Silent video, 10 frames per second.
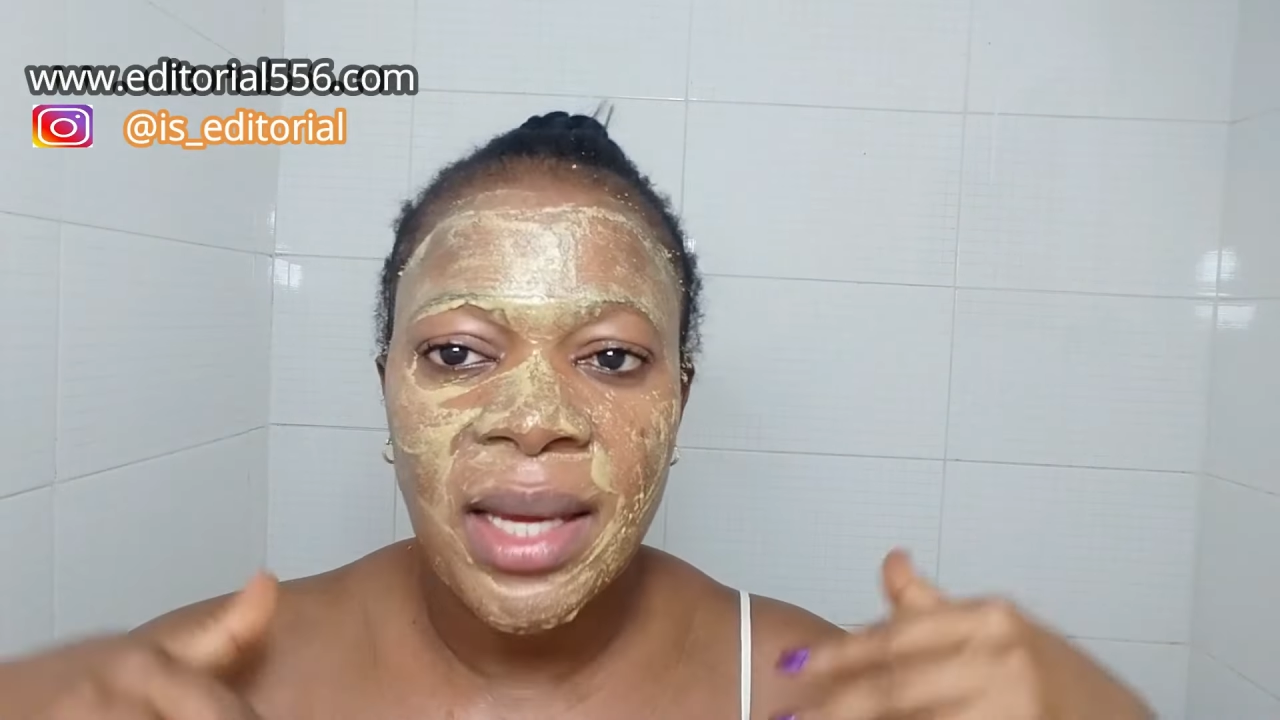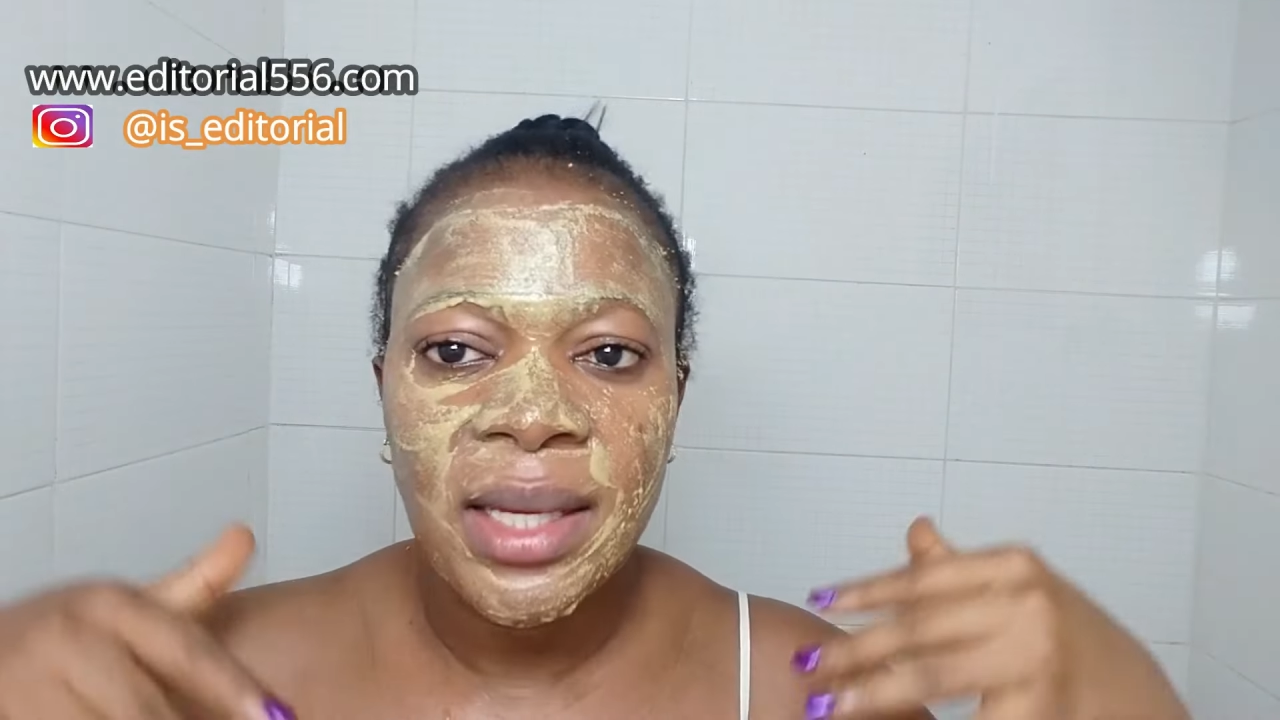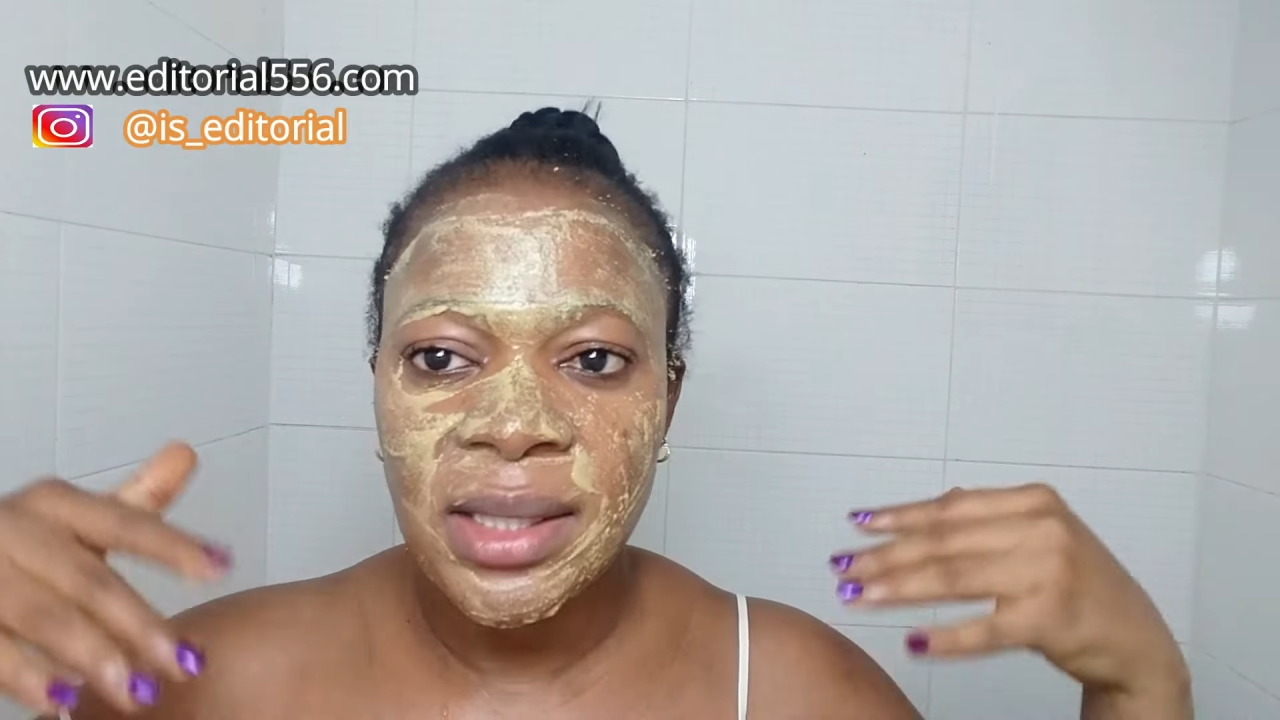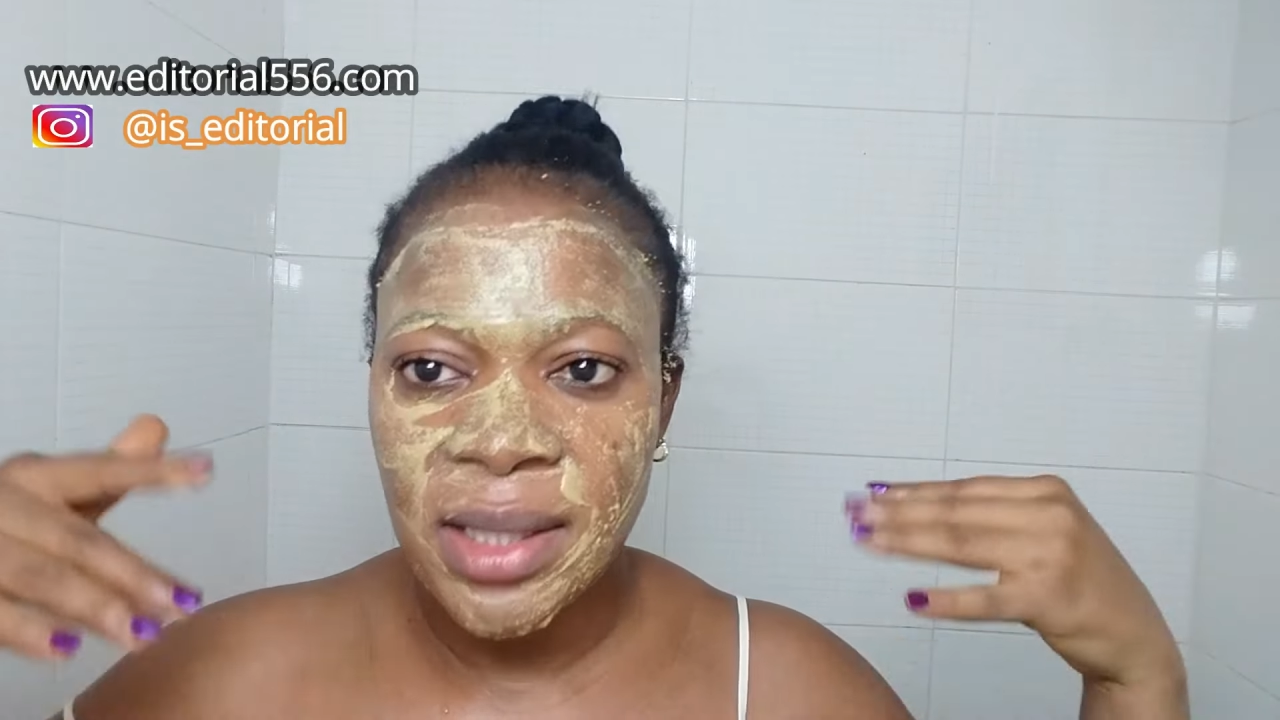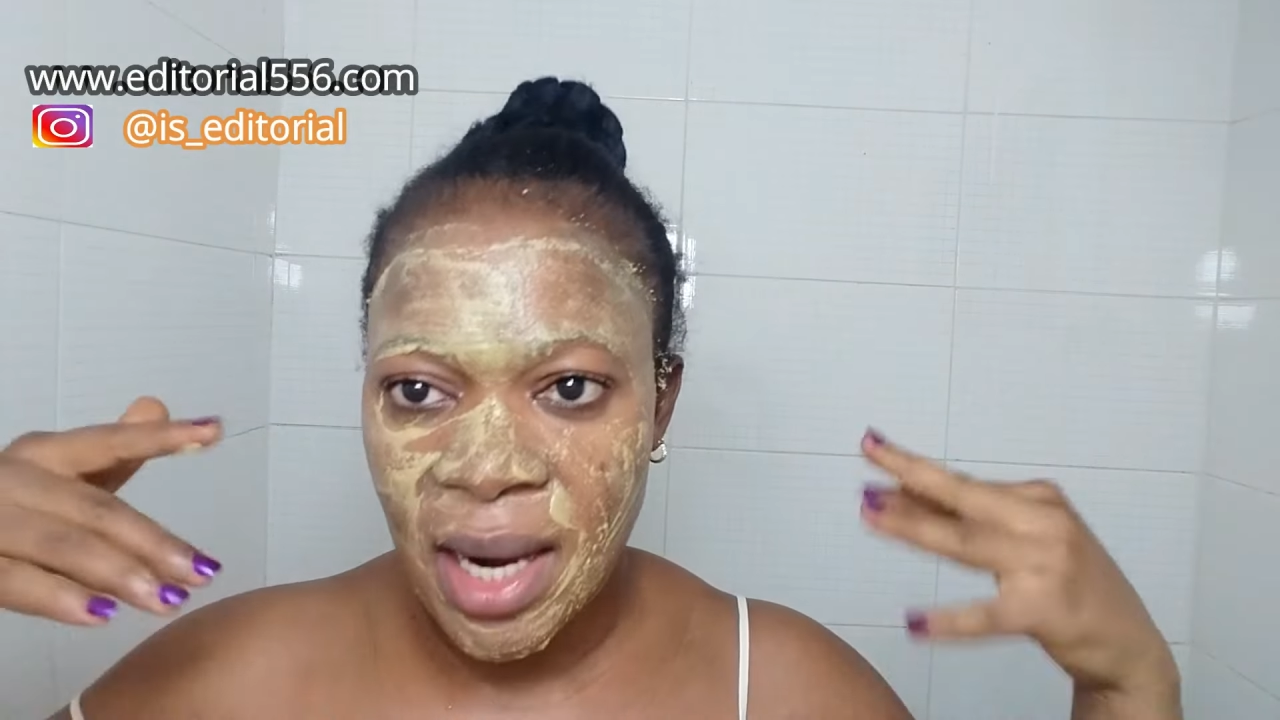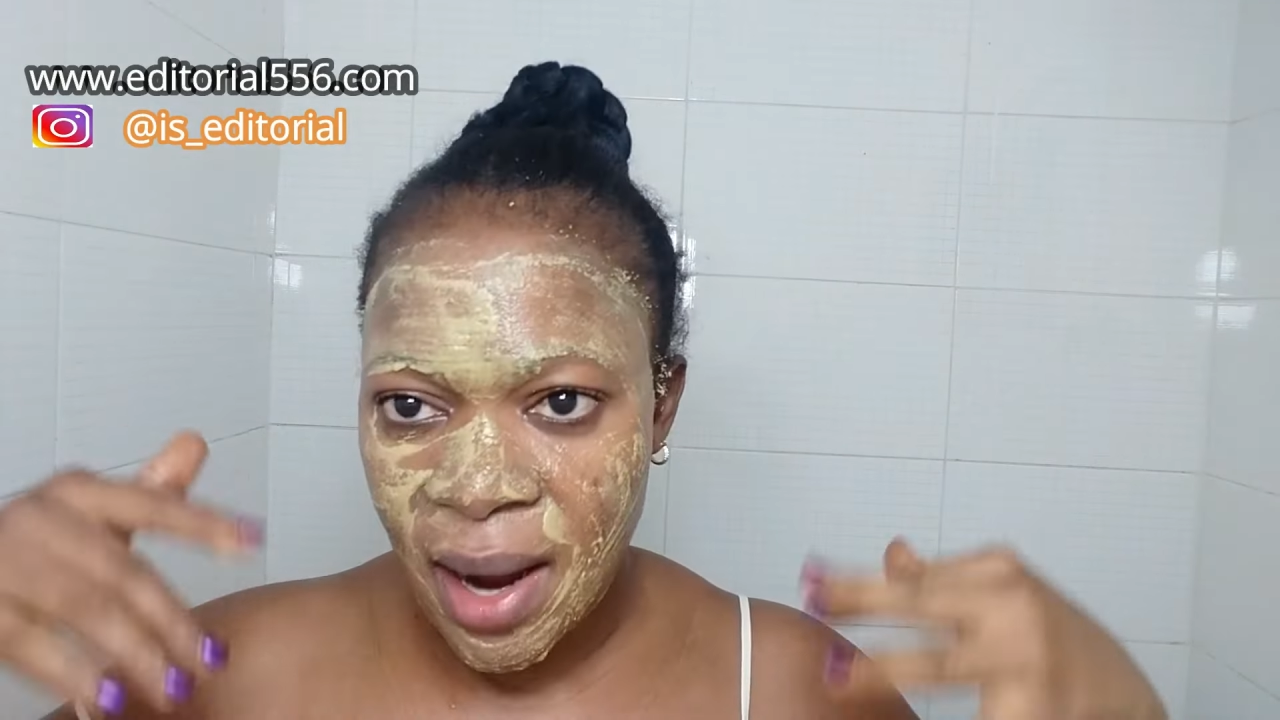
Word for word: it and